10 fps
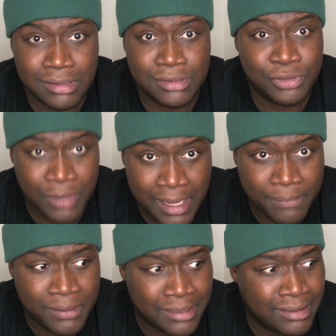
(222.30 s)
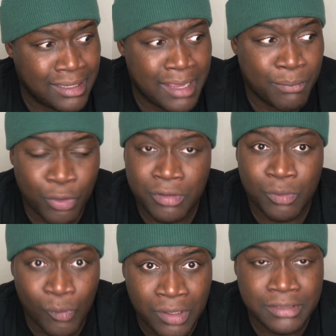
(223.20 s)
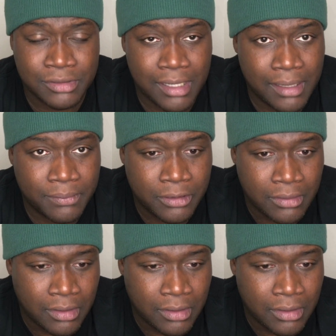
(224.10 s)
a drop. I think he had more than one drop.